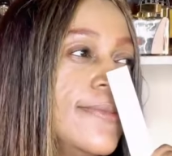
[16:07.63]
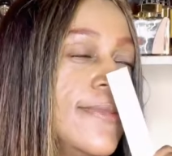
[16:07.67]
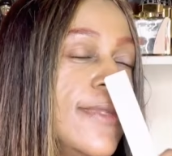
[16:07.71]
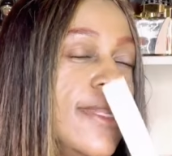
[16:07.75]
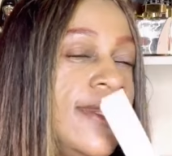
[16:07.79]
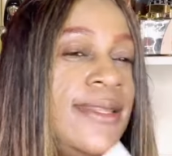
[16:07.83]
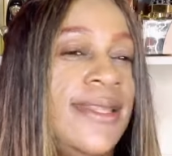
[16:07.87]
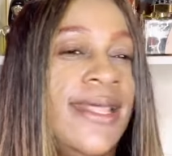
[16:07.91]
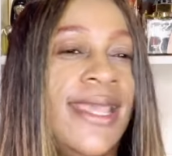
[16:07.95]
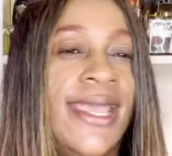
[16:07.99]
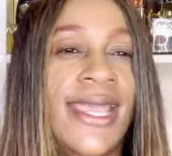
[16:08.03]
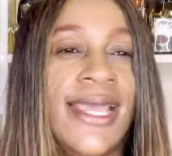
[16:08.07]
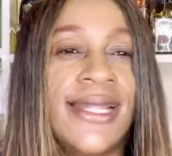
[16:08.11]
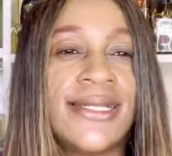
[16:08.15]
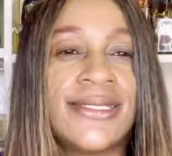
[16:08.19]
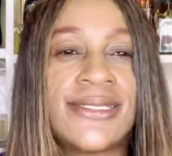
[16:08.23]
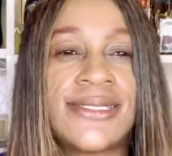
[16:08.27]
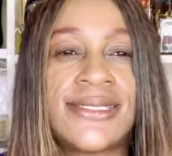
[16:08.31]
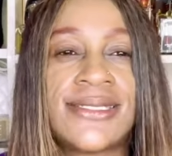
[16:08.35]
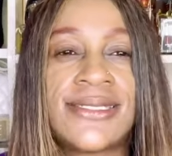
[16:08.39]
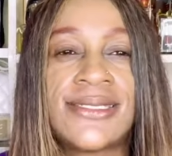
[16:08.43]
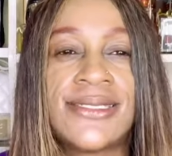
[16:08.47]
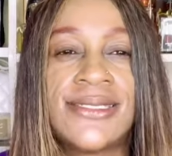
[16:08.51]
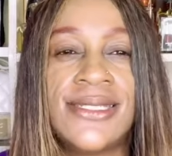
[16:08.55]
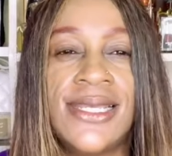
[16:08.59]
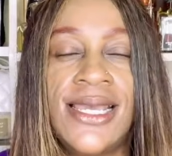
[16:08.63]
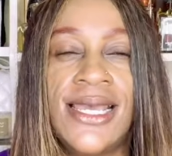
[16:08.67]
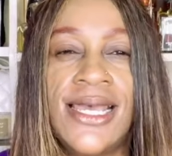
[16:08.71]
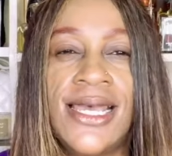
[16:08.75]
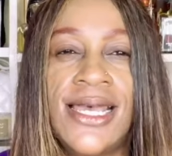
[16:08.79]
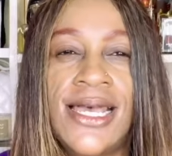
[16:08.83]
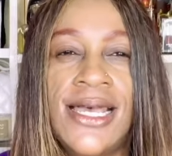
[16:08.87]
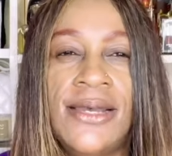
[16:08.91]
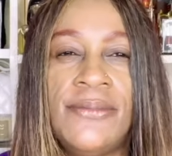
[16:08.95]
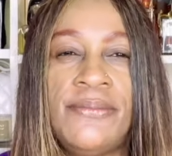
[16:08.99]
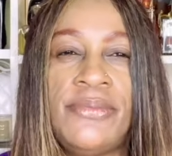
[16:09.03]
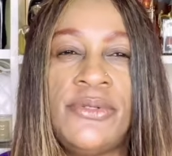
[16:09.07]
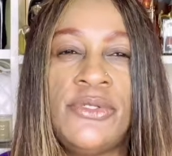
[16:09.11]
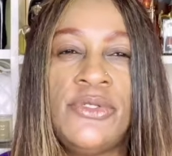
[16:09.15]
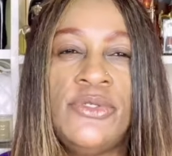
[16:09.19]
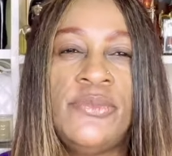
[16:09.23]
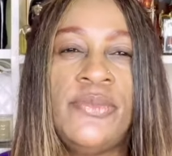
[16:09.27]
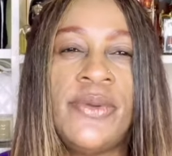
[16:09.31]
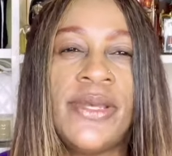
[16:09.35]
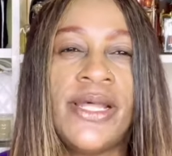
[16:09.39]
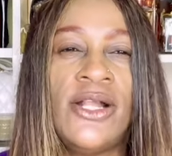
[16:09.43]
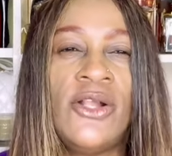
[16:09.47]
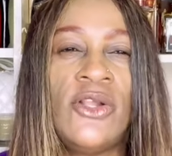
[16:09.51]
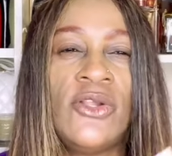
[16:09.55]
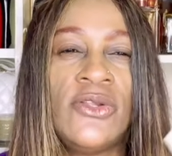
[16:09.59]
that
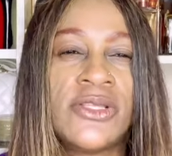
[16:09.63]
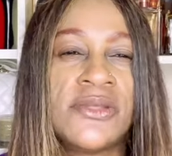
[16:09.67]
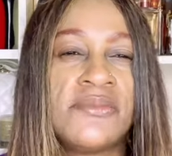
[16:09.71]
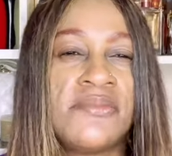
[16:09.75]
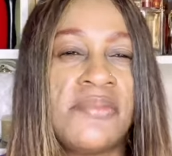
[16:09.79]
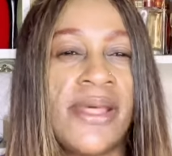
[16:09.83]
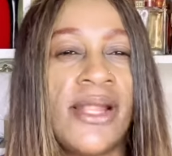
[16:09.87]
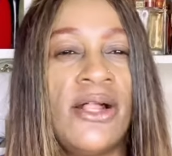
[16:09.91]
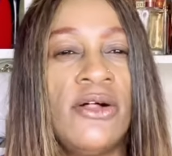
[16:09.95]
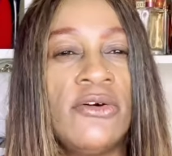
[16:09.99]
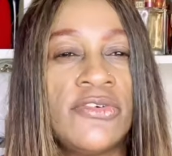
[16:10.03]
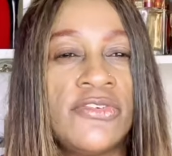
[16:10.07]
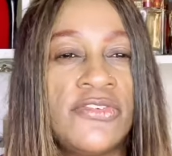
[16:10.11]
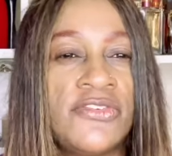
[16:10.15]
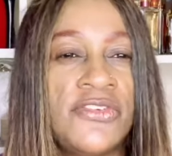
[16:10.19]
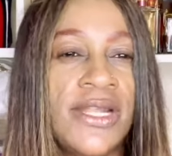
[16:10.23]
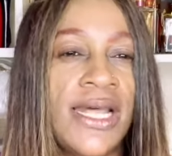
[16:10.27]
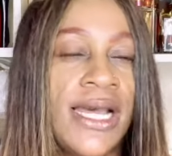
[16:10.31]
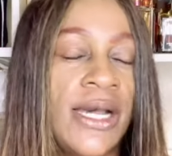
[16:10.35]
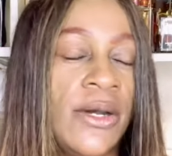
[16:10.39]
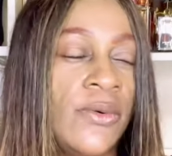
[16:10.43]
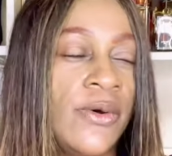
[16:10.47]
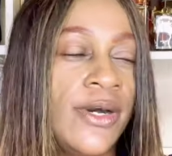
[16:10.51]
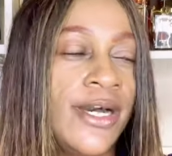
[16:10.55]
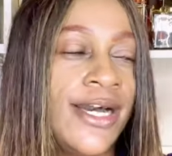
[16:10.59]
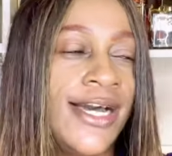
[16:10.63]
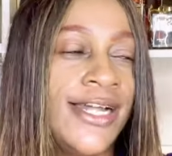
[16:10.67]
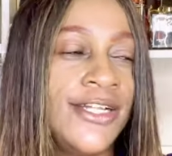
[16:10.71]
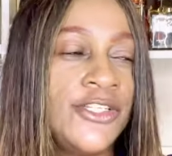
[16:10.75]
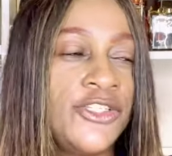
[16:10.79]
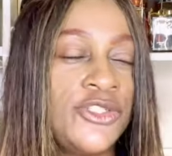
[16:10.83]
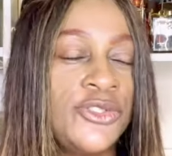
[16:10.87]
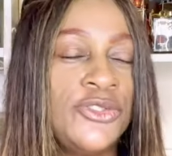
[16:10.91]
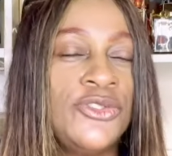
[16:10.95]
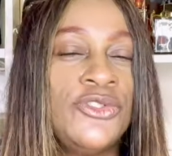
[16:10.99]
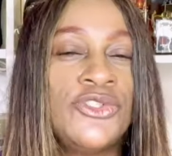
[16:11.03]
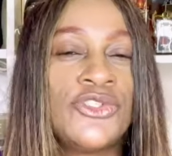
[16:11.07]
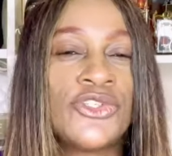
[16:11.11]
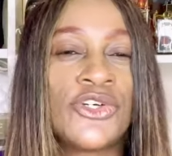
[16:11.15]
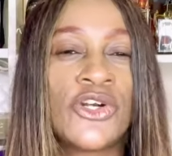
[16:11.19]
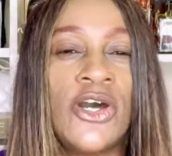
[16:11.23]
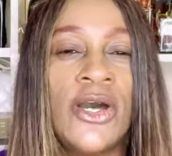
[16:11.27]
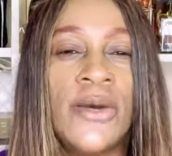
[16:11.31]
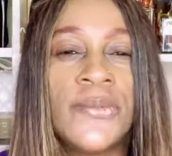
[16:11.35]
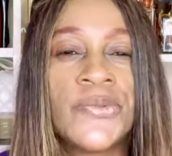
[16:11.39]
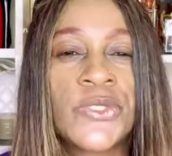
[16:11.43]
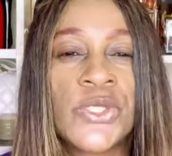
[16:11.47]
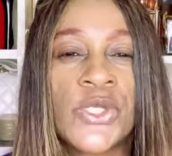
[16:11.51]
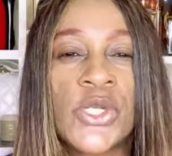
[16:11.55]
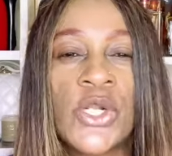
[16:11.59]
bluebell or the bellflower,
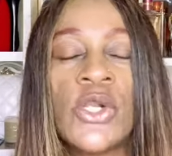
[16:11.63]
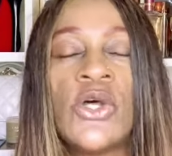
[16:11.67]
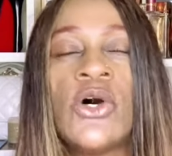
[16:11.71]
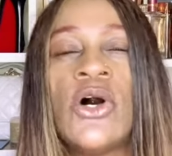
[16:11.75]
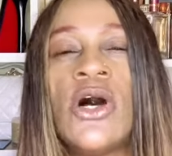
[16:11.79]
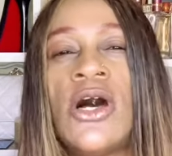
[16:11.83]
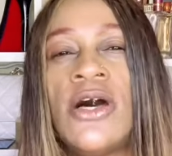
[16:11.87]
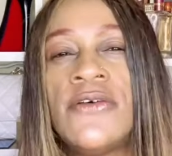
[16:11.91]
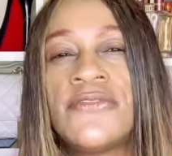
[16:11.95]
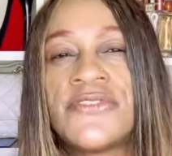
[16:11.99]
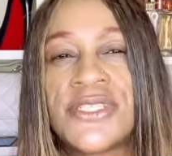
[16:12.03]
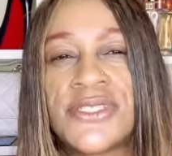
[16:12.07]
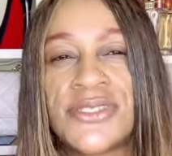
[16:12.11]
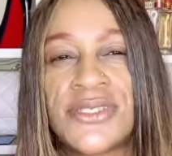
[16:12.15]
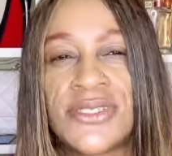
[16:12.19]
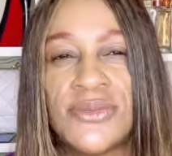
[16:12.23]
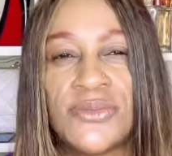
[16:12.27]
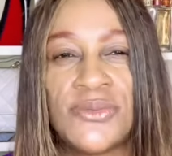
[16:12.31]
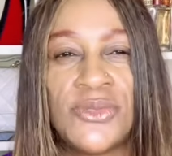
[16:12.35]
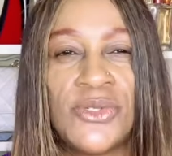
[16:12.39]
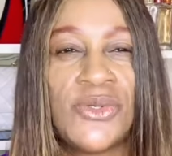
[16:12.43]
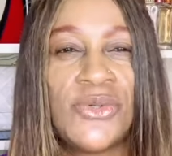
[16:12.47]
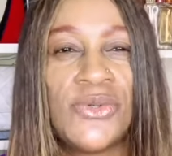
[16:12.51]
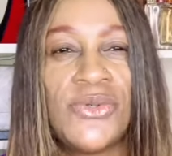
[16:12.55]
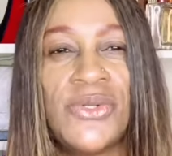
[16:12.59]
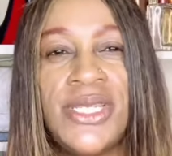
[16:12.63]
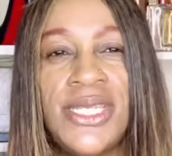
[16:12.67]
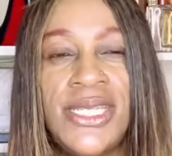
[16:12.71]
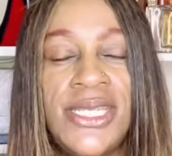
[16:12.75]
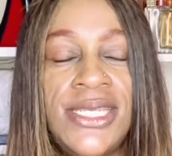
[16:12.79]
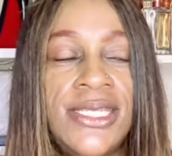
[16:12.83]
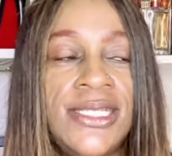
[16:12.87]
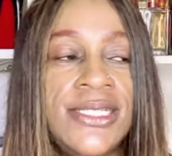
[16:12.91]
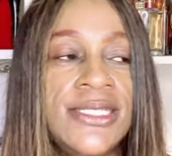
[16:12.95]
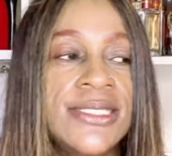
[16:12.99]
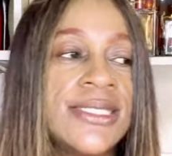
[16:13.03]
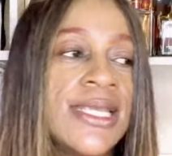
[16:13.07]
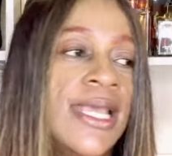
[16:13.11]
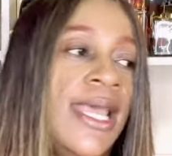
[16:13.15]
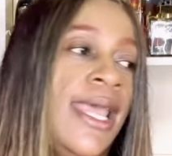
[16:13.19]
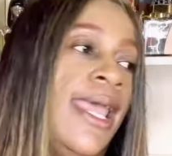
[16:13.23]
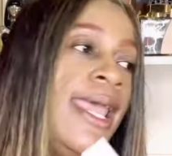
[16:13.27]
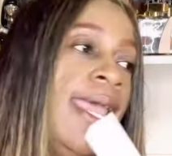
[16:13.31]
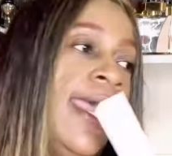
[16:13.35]
dewdrops, cloves, and some greens,